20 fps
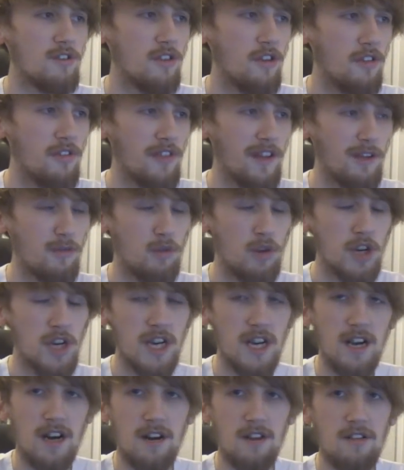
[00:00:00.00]
So thanks for
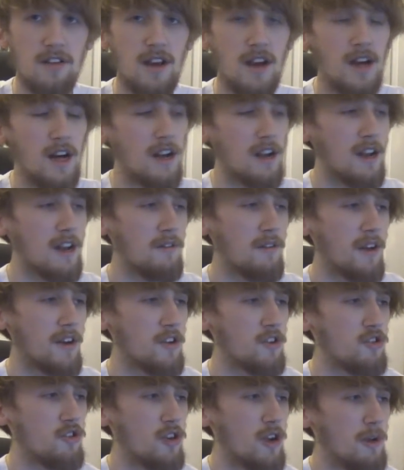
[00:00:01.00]
watching, guys. Leave a
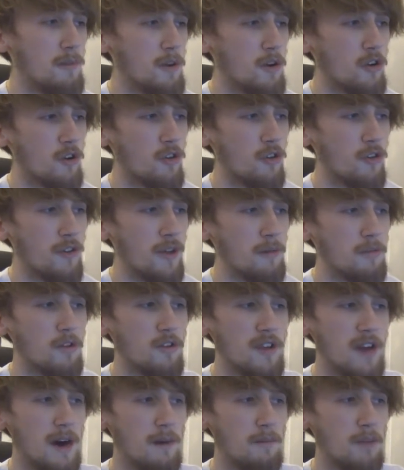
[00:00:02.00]
like, enjoy, let me know you thought the
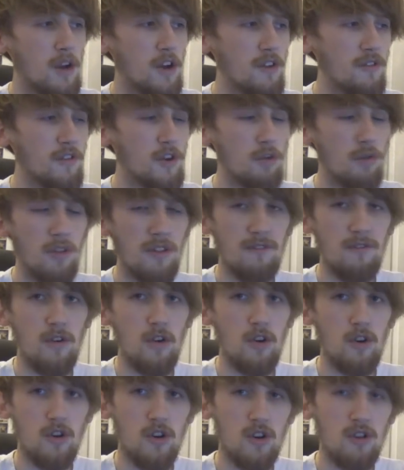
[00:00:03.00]
episode down below. And if you do want the
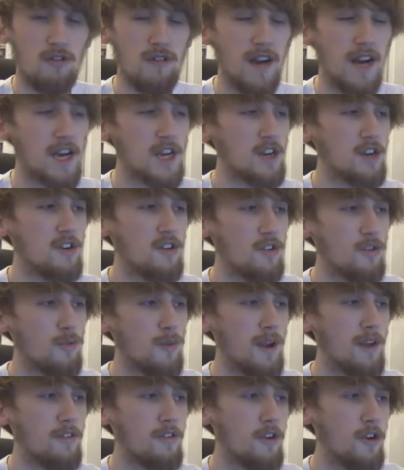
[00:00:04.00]
full uncut reaction as
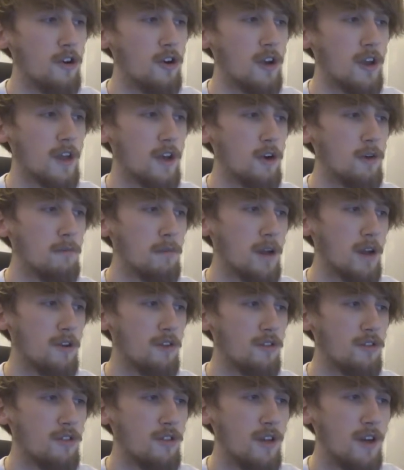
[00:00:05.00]
well as early
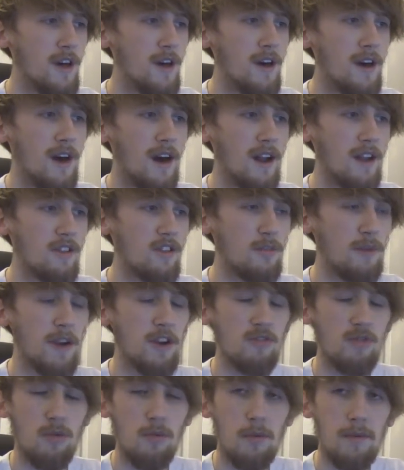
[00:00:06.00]
uploads, a link to
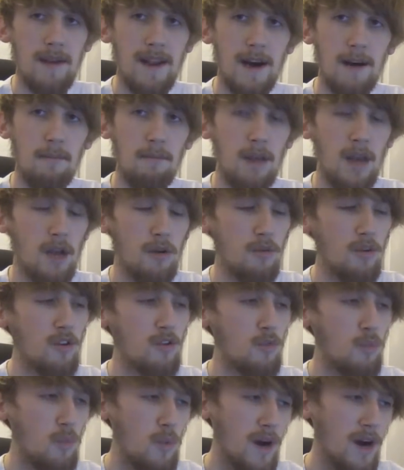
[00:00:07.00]
Patreon will be down below
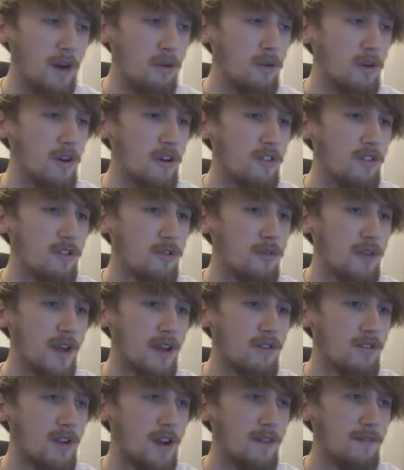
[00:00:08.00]
as well. And until
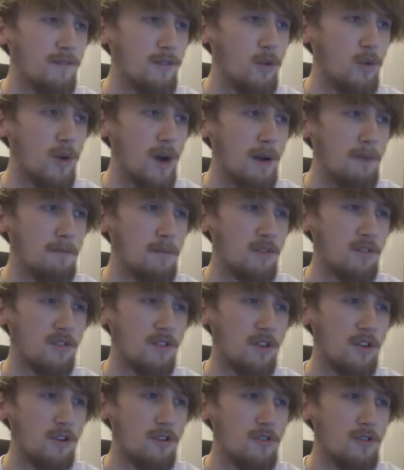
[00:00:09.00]
next time for
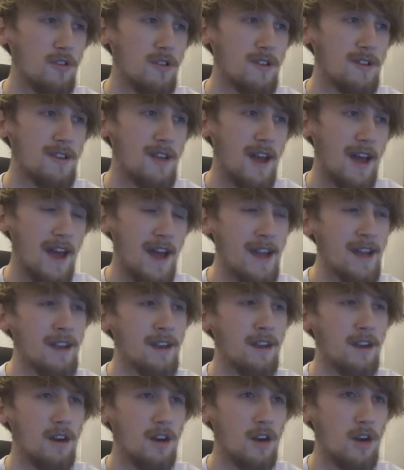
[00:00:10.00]
episode
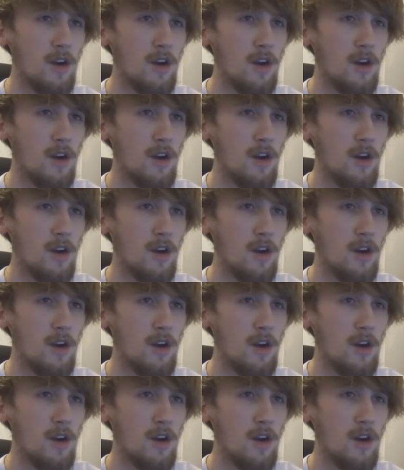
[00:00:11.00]
10.